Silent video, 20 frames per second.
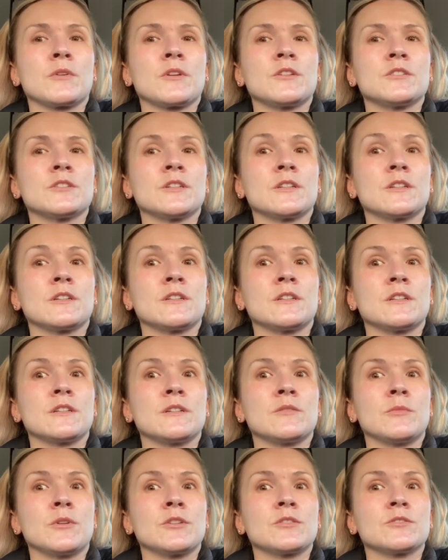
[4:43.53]
To check on it
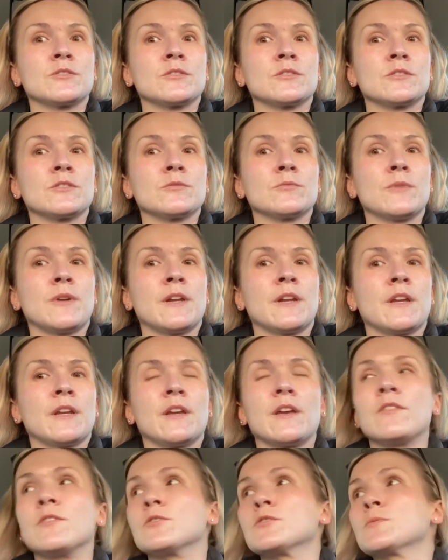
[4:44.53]
and make sure it's
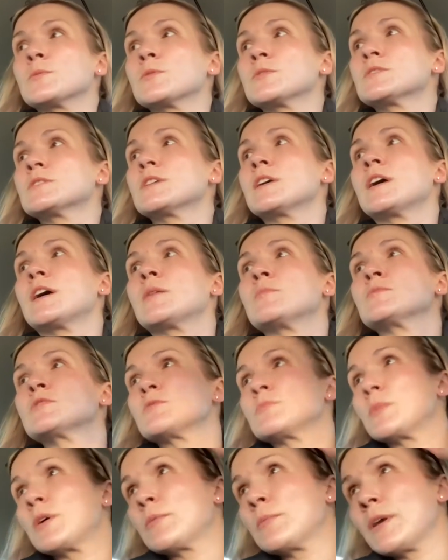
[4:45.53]
ready, and they're supposed to hem
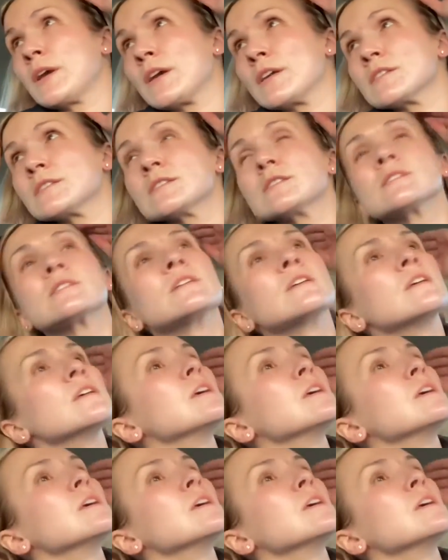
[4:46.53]
some of my pants.